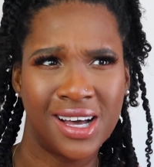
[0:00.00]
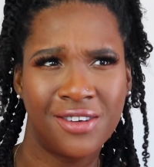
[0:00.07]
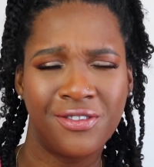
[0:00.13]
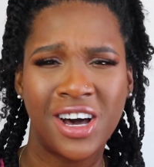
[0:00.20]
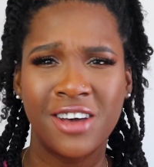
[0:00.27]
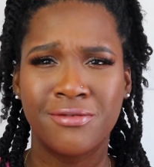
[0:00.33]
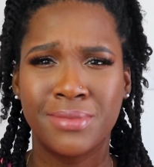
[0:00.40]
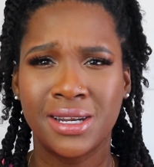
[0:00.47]

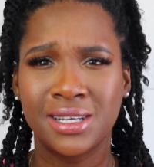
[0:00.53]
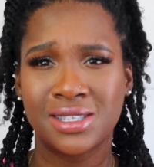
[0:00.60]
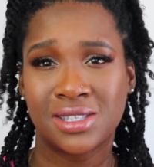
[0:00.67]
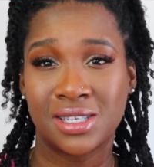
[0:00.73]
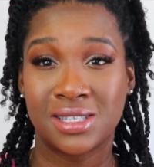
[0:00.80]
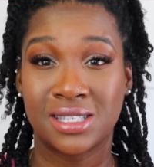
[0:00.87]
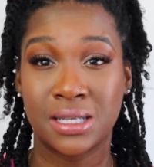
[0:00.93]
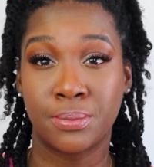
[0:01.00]
5 minutes
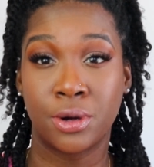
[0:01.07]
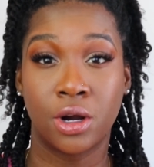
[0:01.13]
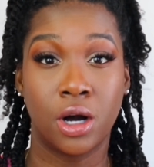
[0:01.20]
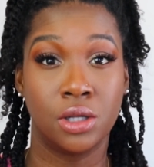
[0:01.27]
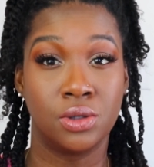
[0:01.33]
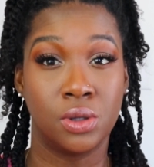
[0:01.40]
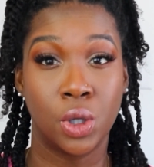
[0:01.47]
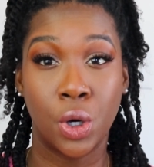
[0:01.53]
to simmer
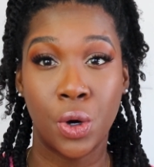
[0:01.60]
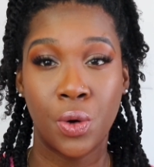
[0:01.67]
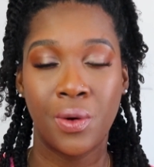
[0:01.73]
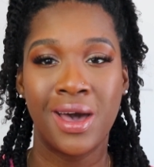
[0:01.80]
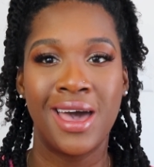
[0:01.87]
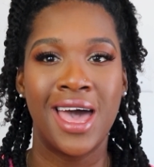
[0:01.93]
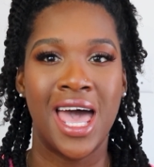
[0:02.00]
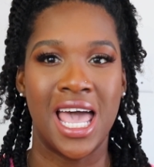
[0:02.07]
on low,
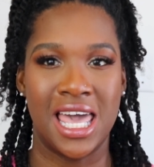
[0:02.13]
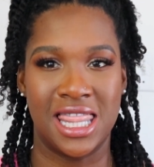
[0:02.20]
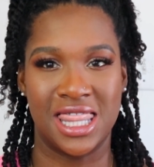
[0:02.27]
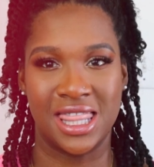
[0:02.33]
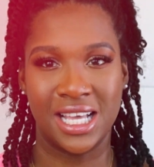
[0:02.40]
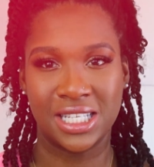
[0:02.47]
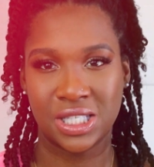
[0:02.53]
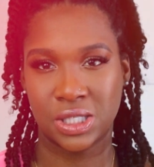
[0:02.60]
and this